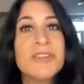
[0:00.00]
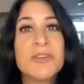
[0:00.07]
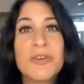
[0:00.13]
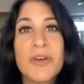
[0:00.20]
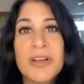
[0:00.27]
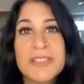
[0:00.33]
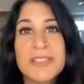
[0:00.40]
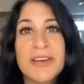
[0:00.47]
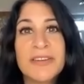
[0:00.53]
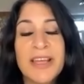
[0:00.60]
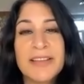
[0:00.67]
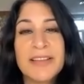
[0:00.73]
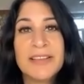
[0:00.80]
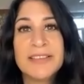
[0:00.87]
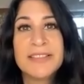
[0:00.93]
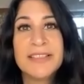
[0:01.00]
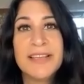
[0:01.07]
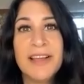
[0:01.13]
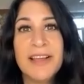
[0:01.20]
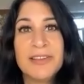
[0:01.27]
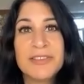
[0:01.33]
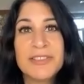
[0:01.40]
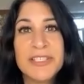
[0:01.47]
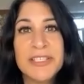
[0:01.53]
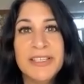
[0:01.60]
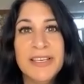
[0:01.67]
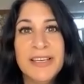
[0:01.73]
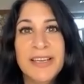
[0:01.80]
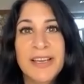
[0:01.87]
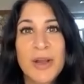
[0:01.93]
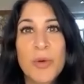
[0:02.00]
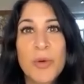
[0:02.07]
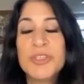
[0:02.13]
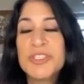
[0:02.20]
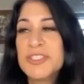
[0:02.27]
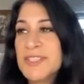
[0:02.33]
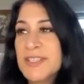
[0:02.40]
to the Crosstown Eglinton LRT, which yep.